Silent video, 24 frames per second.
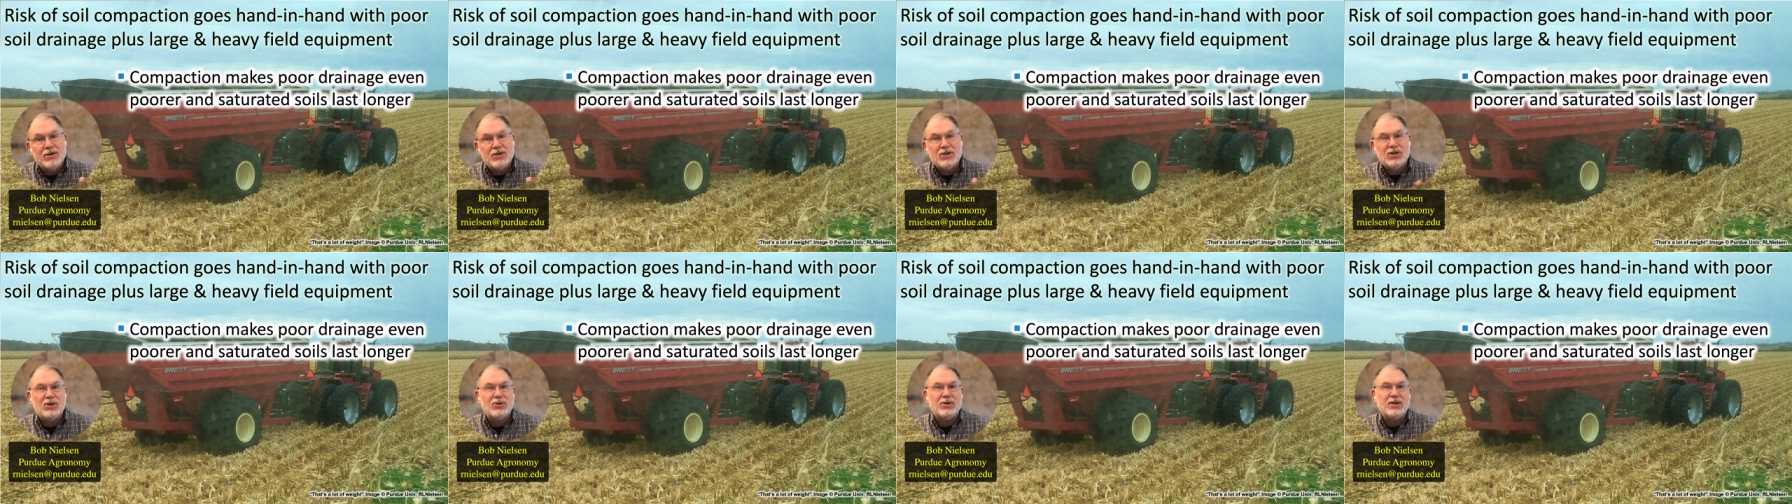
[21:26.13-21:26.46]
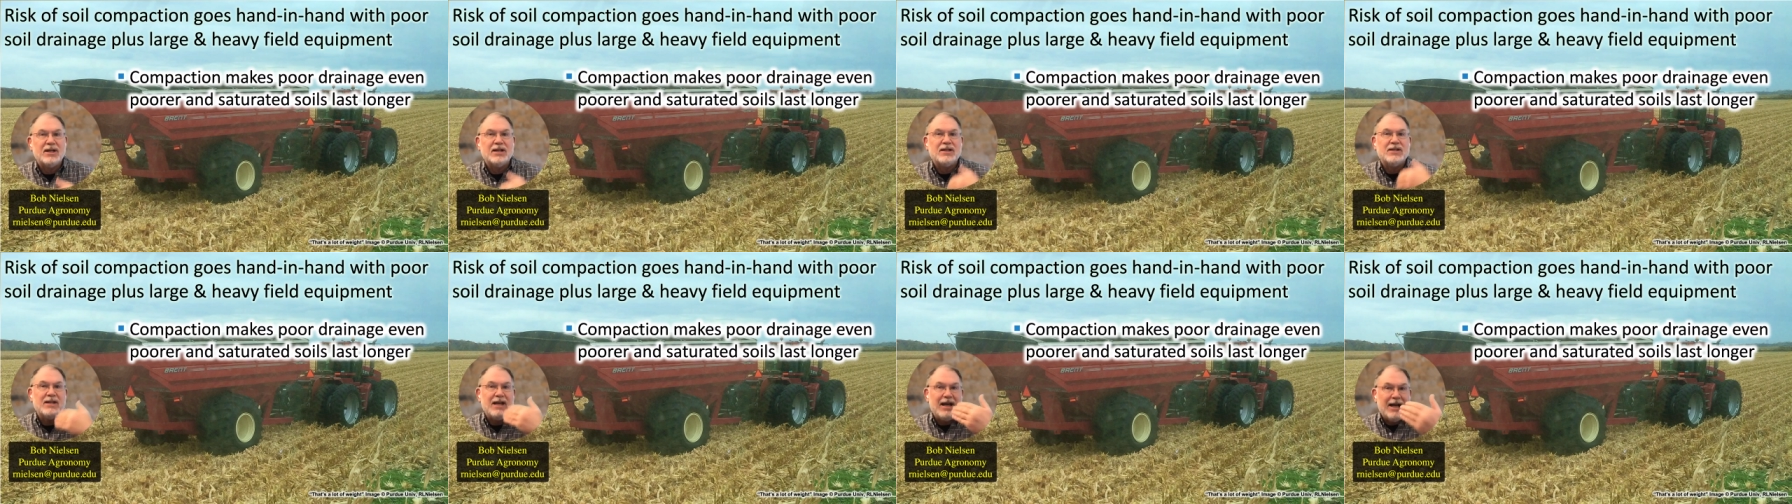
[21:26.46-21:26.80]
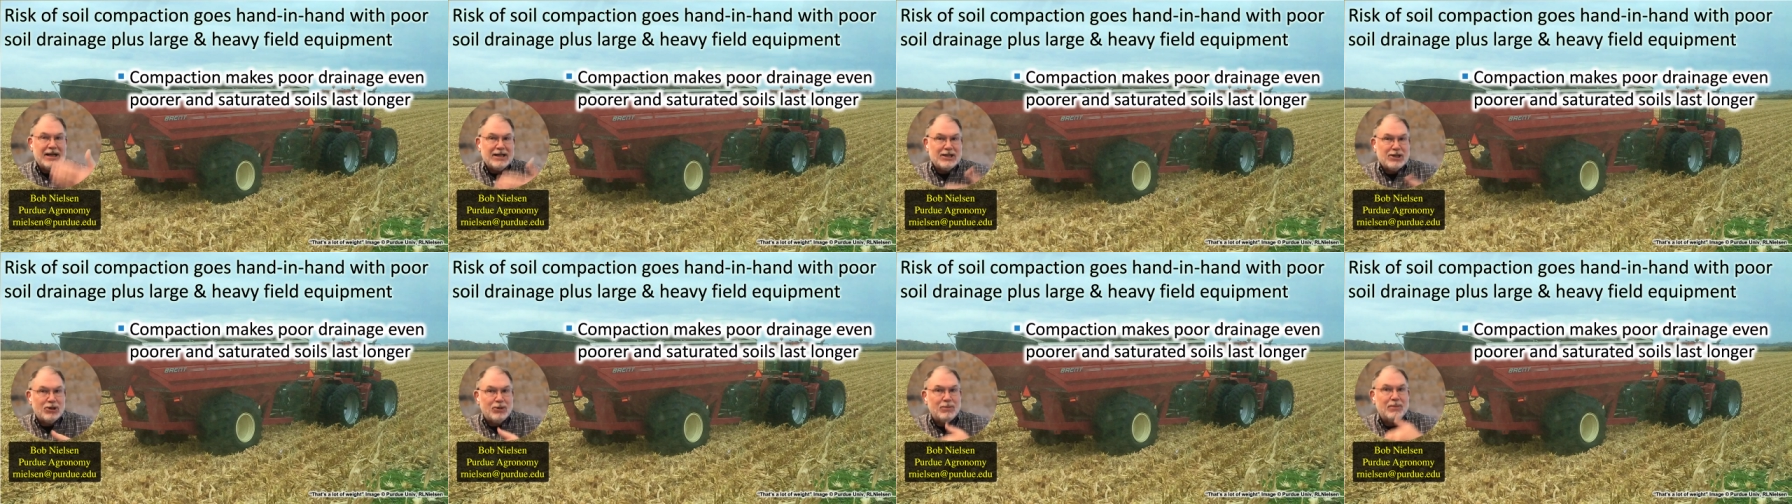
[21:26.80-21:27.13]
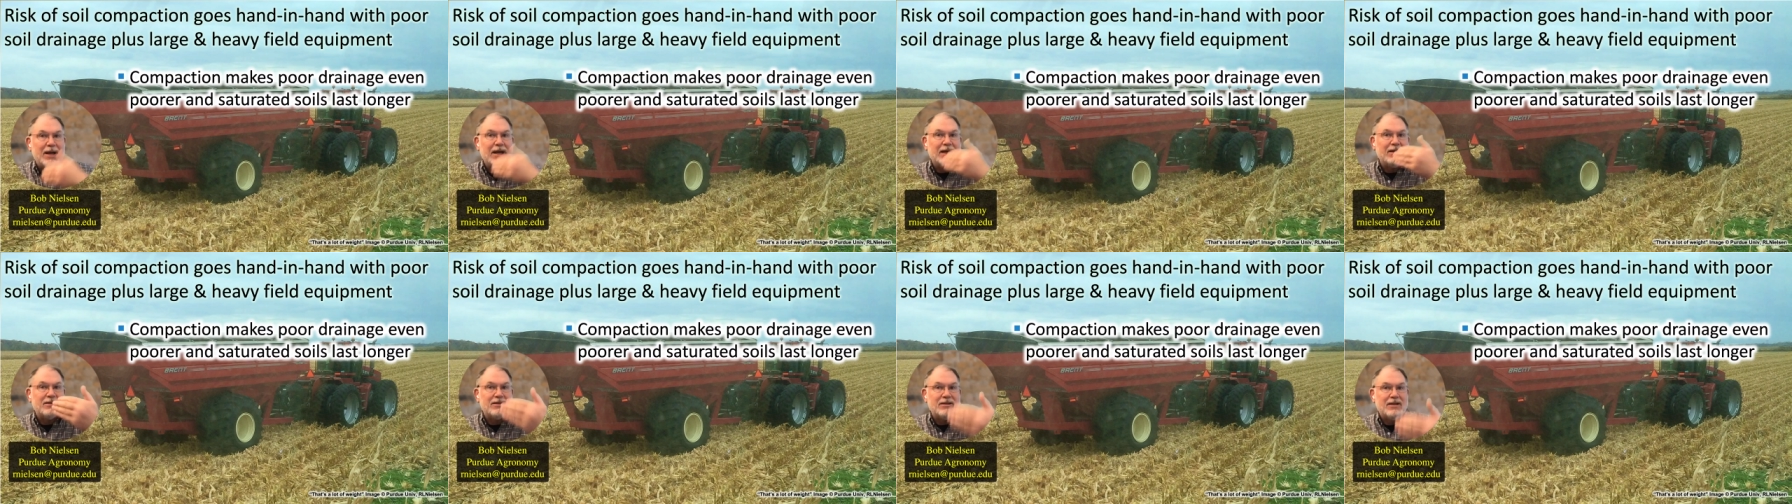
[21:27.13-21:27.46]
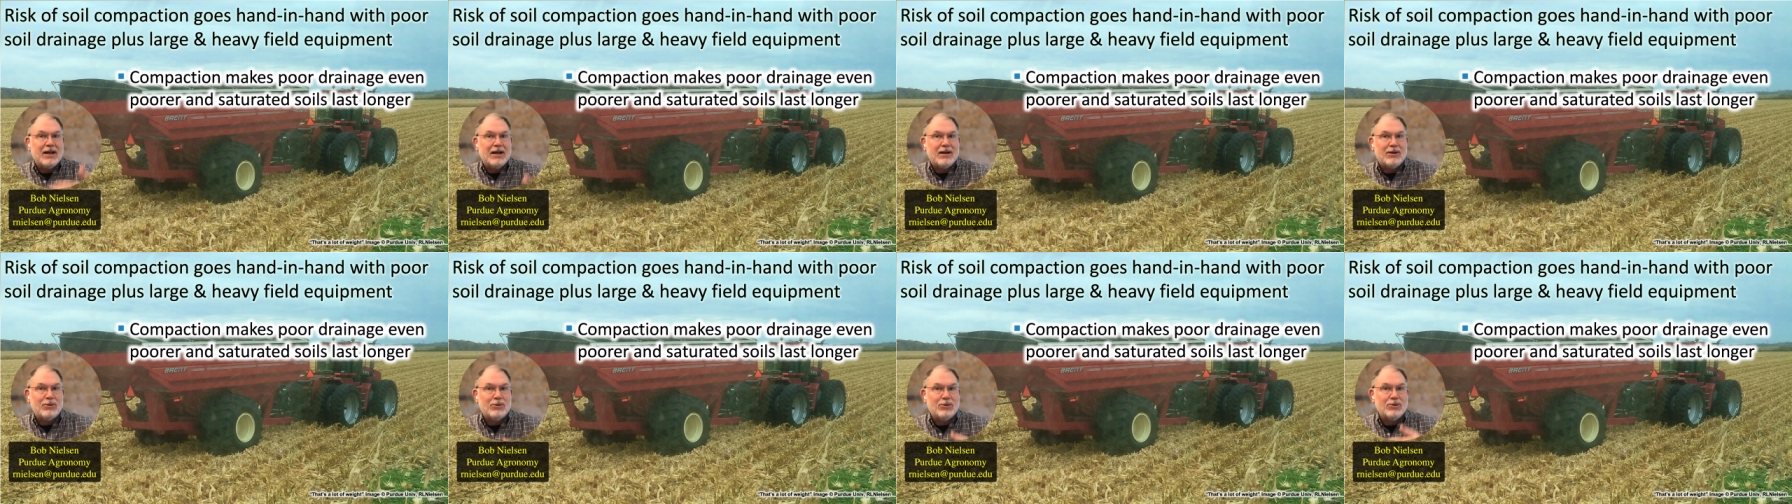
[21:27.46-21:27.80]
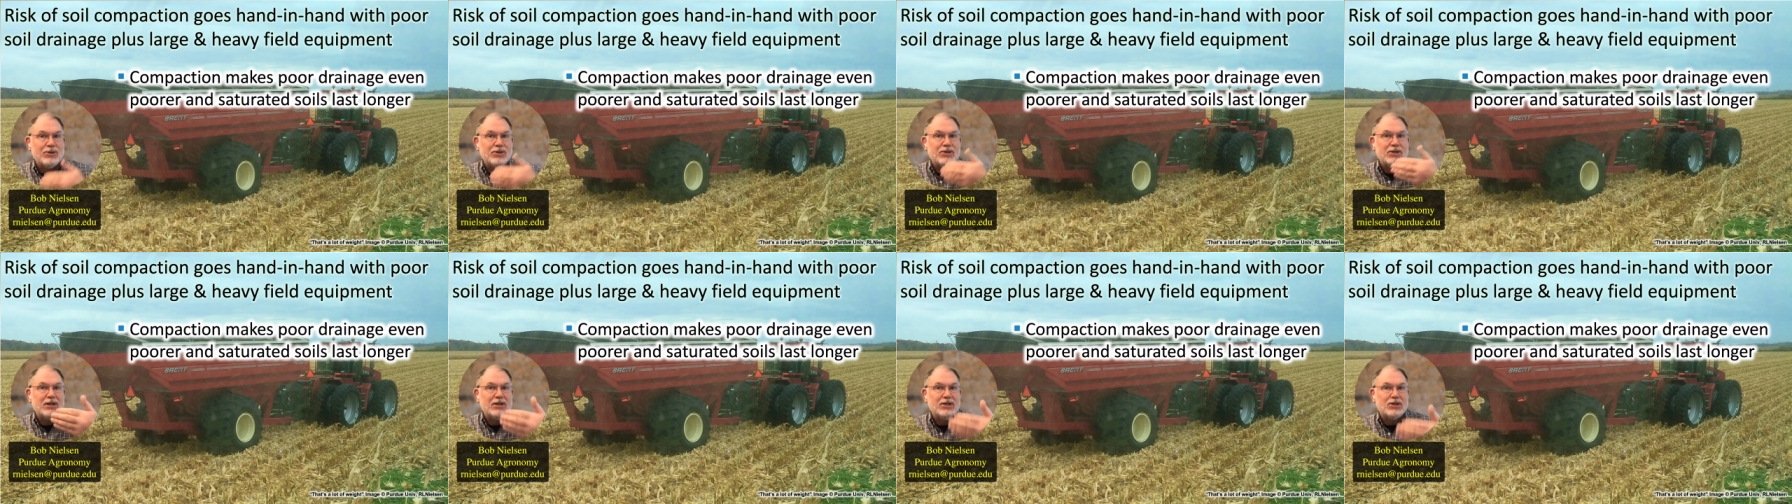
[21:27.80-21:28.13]
So it exacerbates that whole
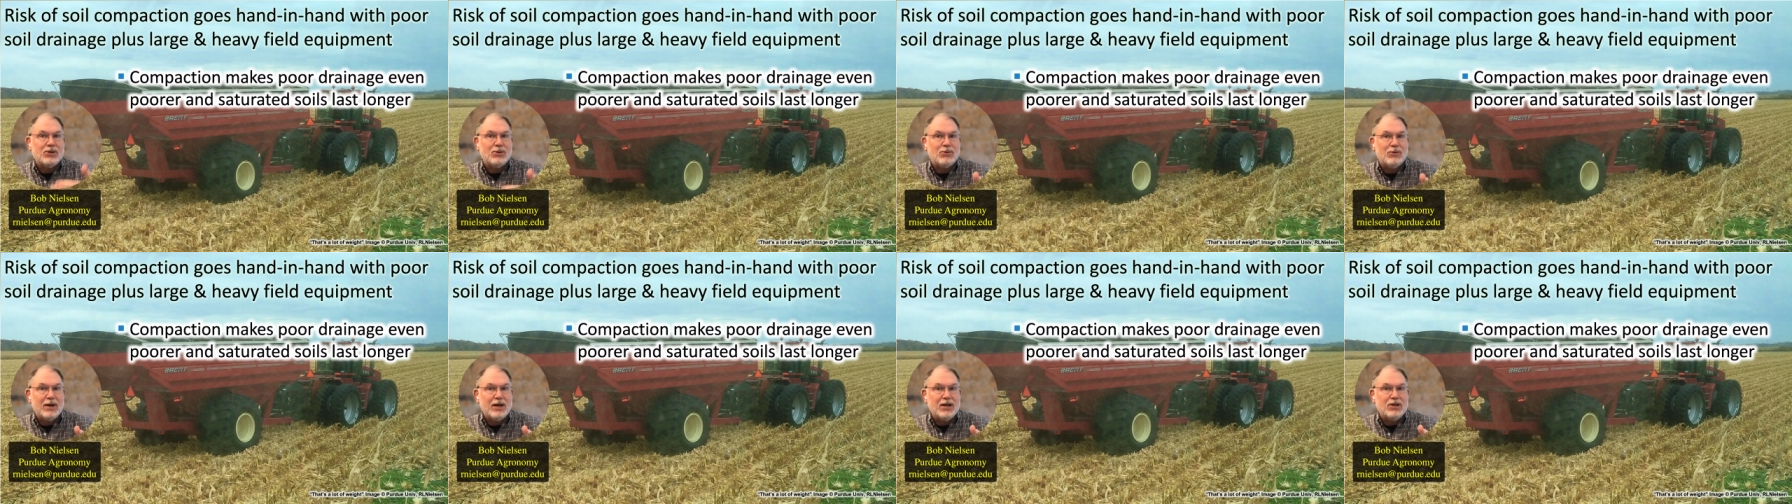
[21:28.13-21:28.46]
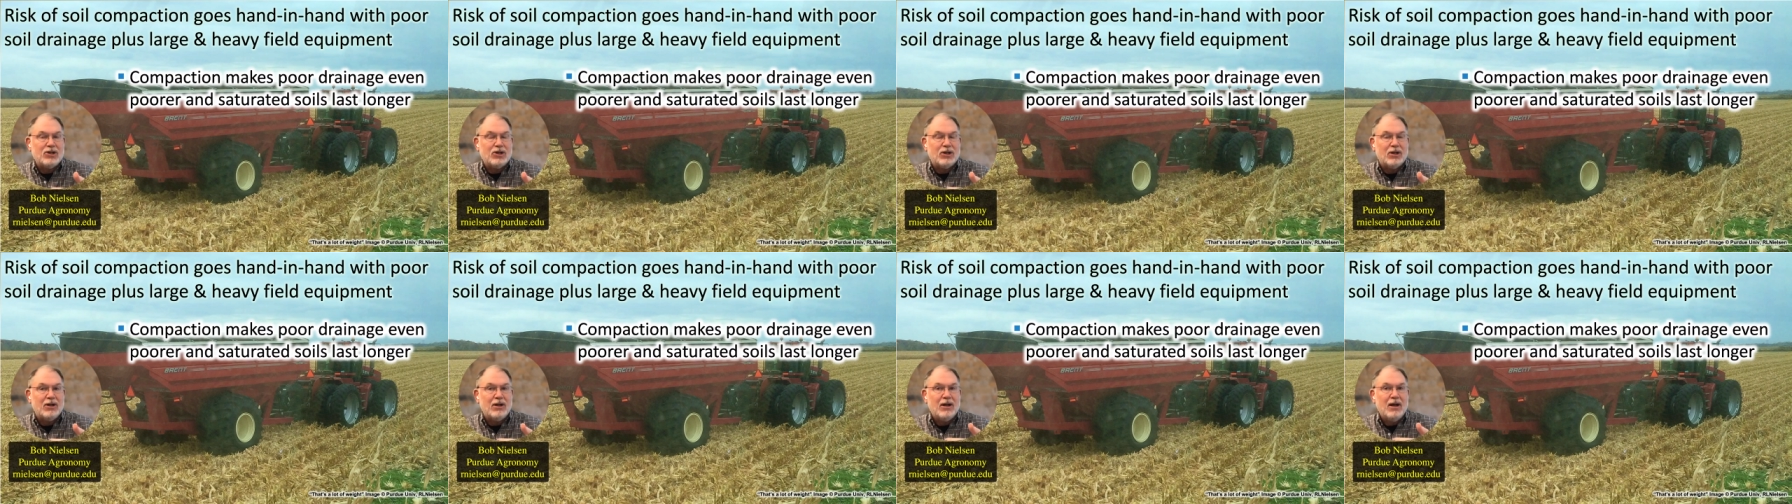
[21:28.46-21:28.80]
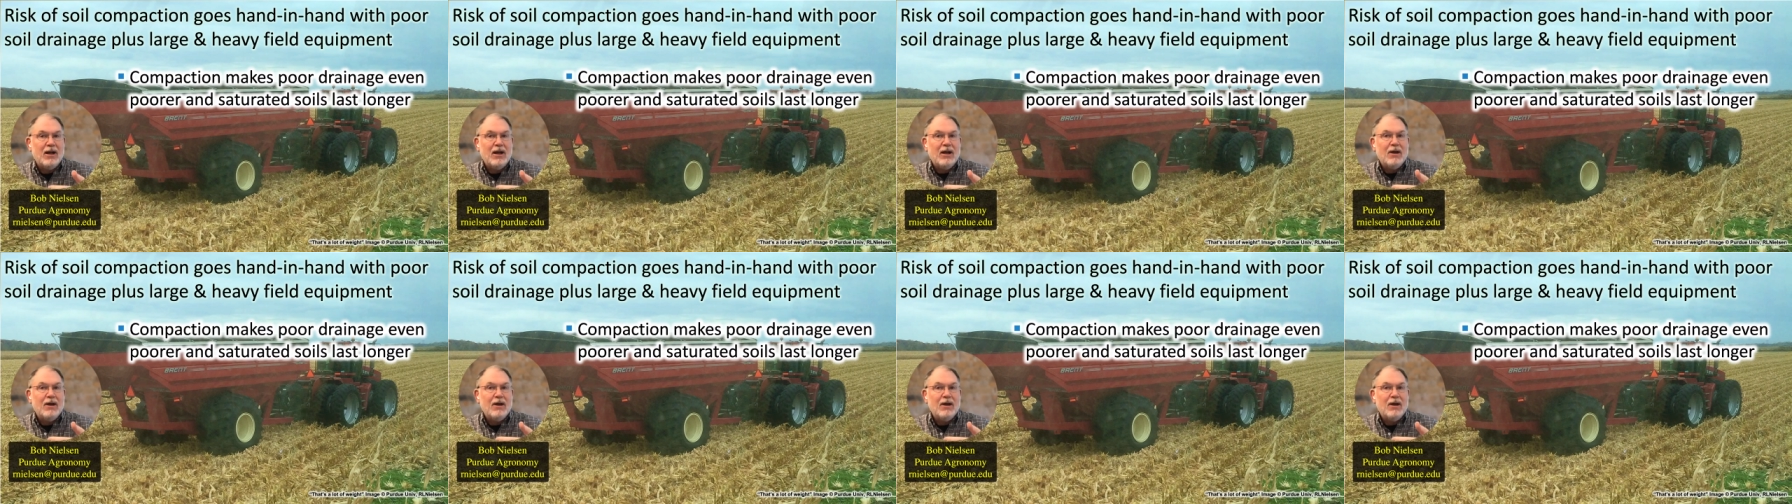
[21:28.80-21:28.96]
situation